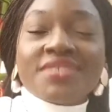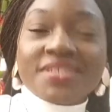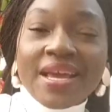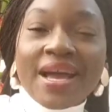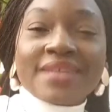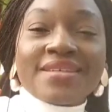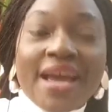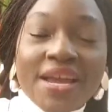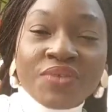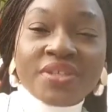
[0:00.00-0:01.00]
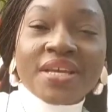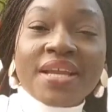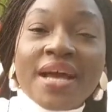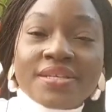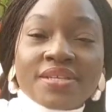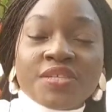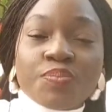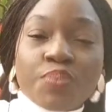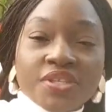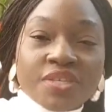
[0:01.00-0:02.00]
stay as hydrated as is
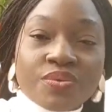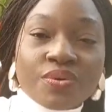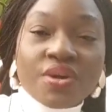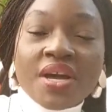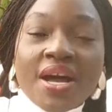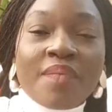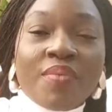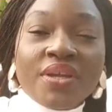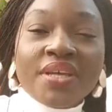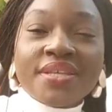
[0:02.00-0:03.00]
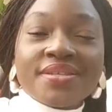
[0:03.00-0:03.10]
possible. Our body is